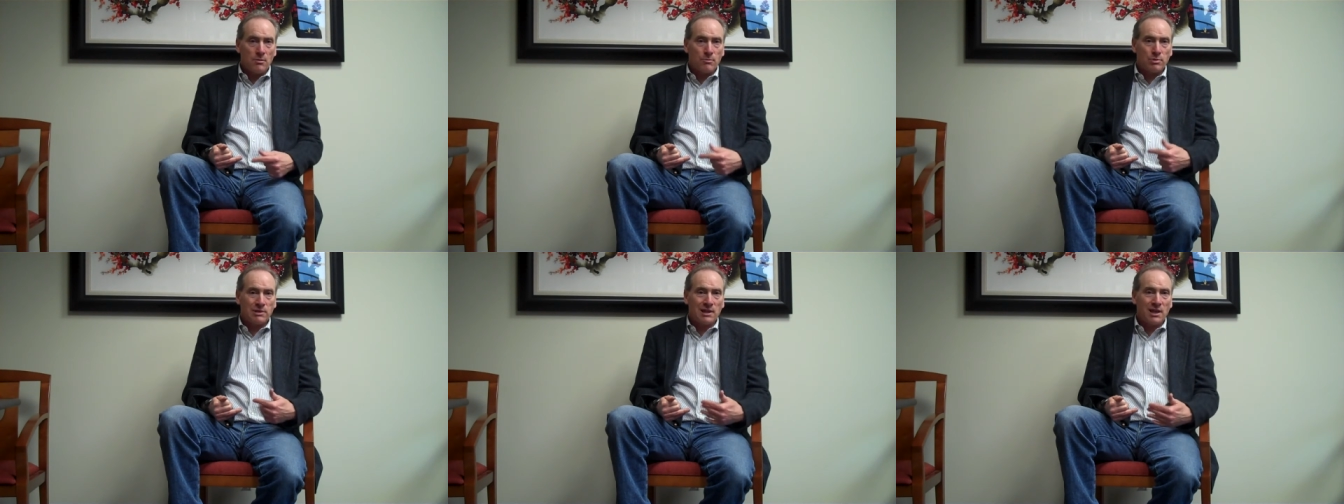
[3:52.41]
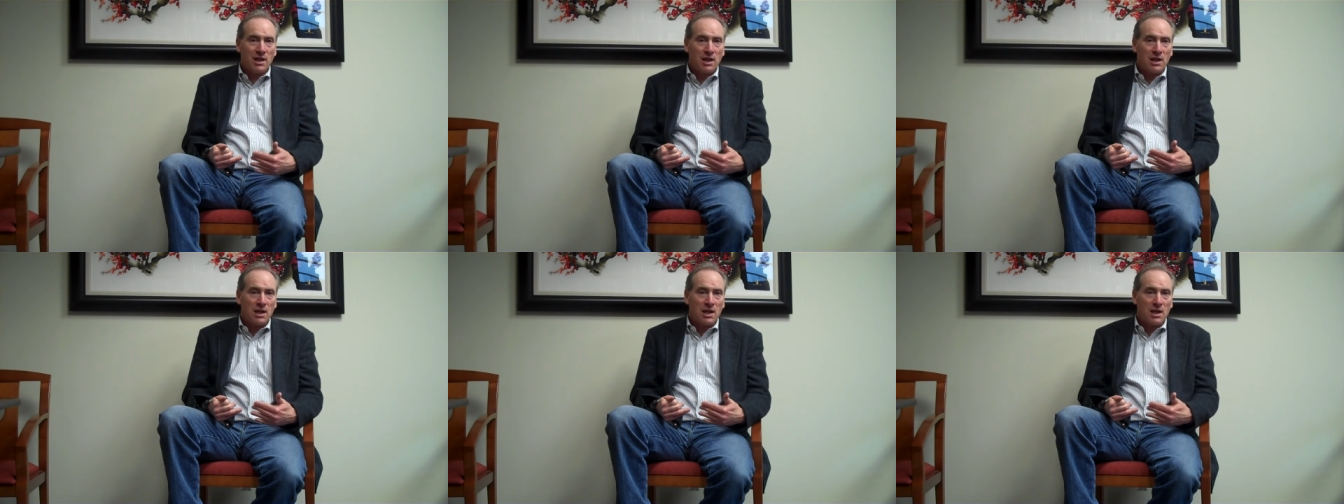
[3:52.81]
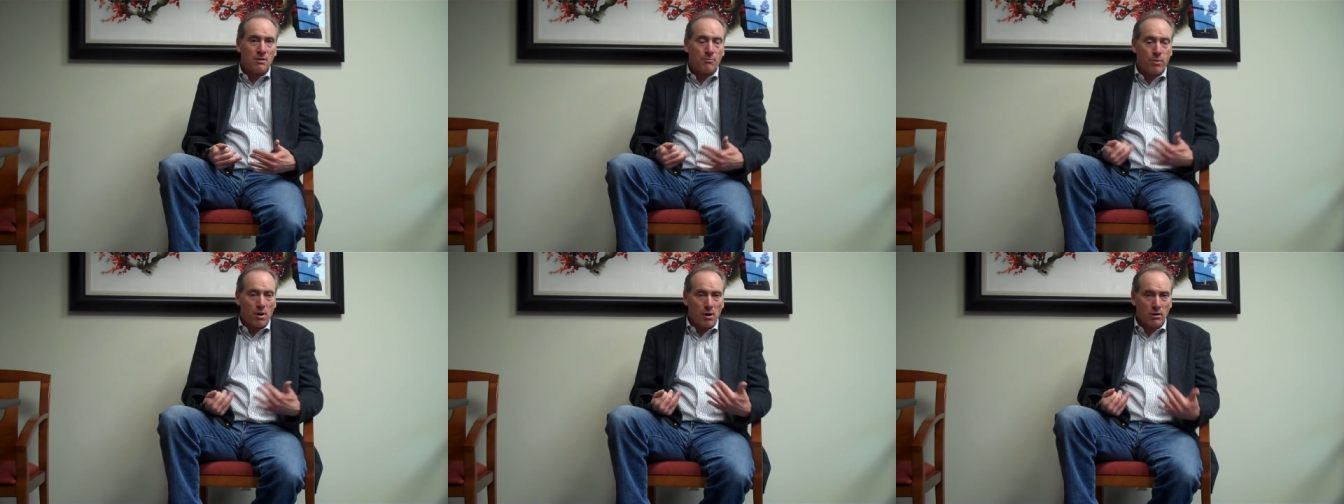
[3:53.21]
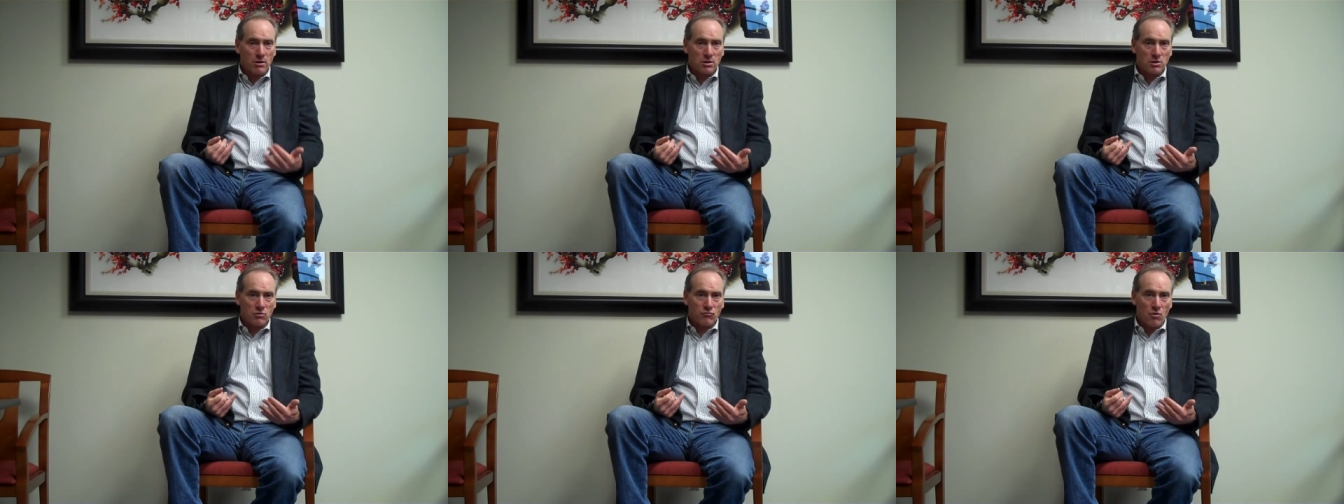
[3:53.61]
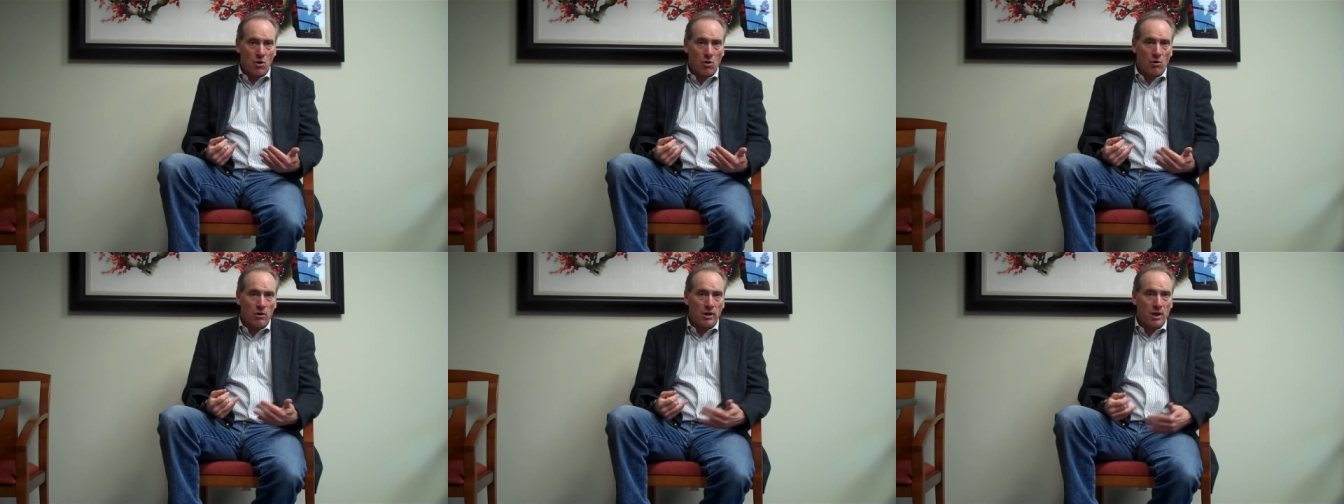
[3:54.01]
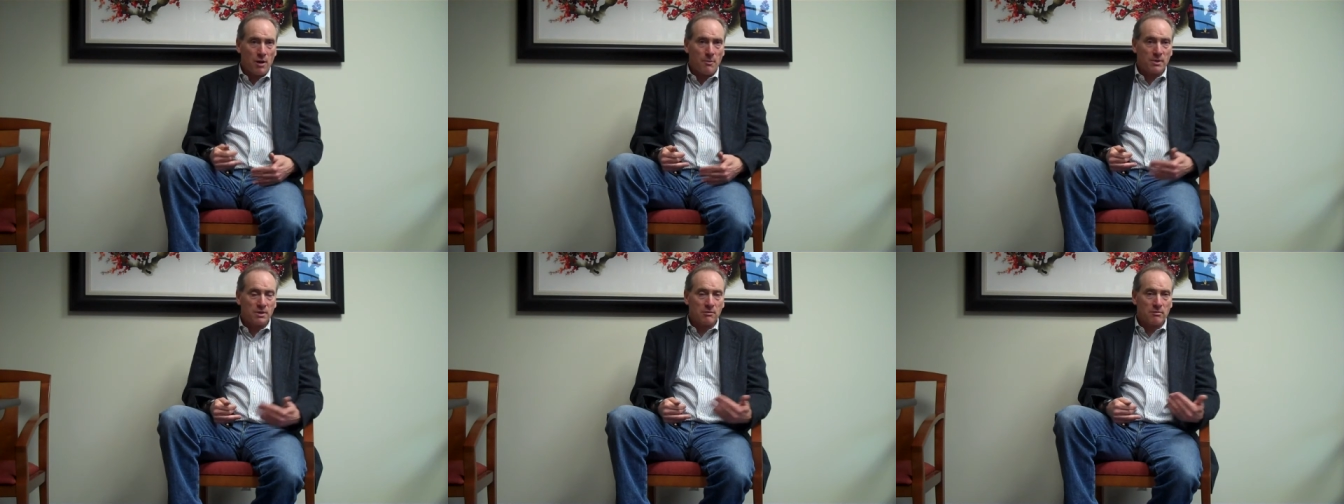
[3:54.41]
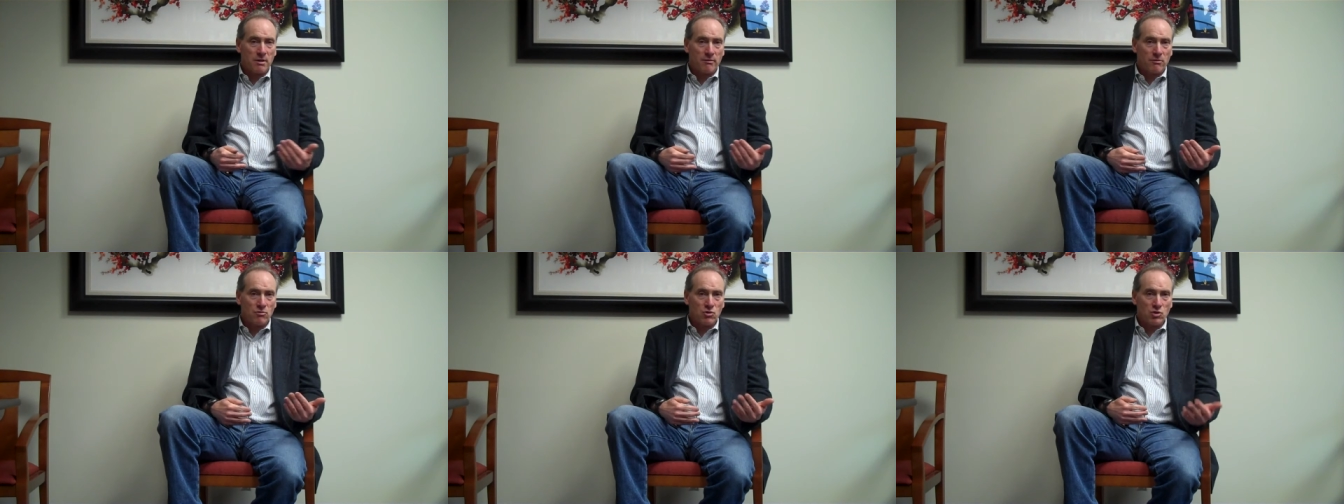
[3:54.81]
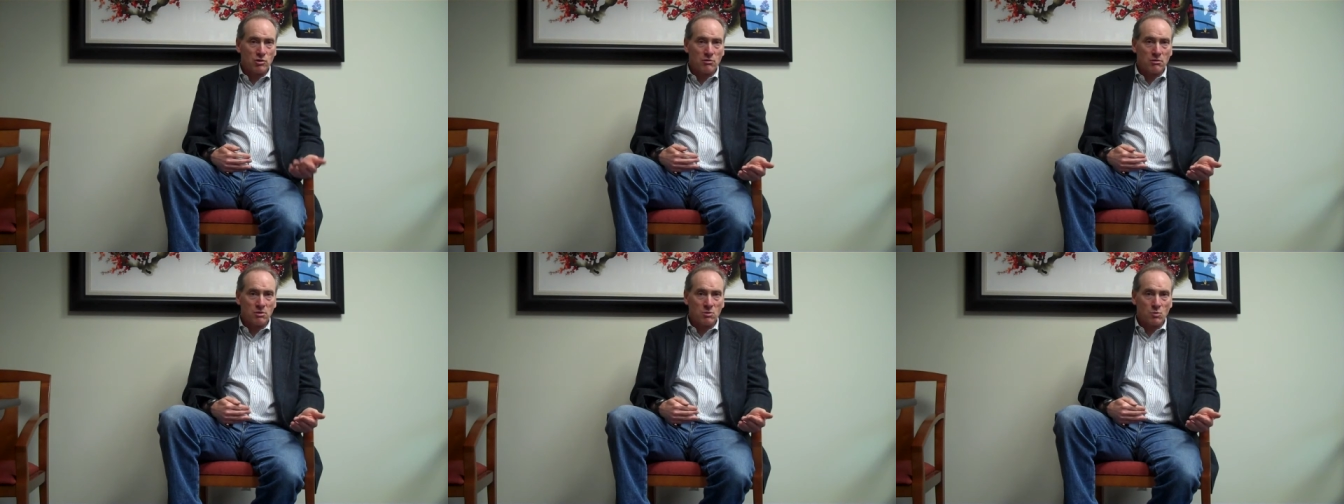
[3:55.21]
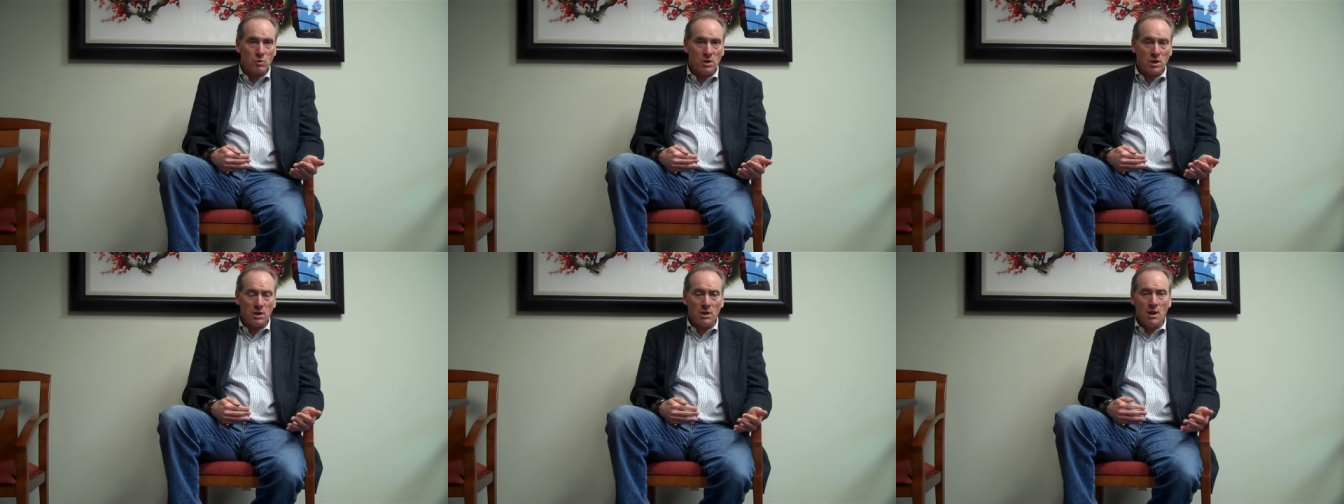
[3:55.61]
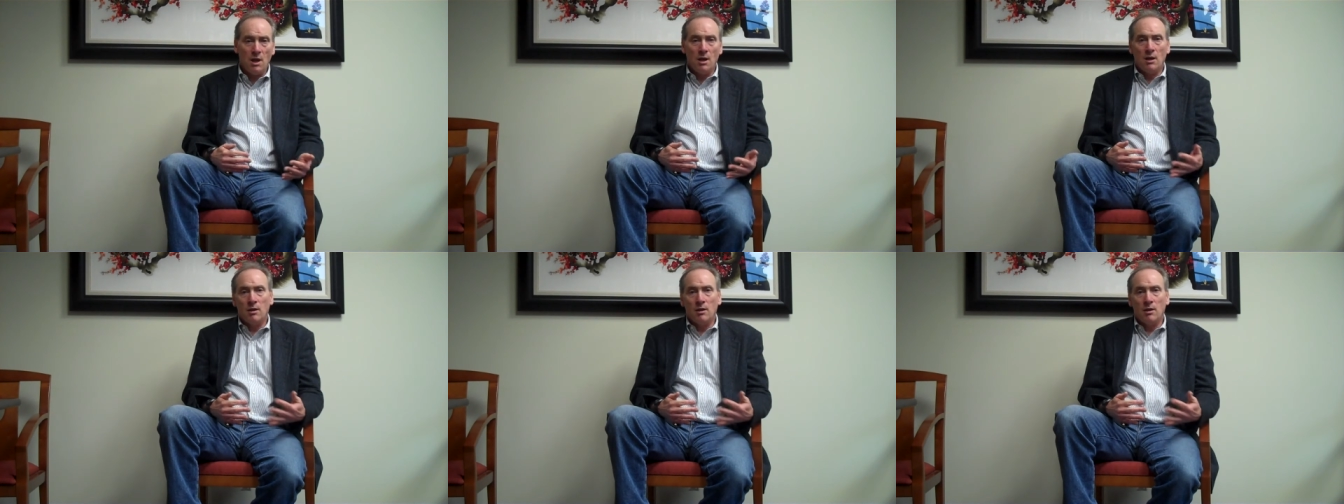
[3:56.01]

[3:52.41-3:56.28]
played a partisan role, helping the revolutionaries win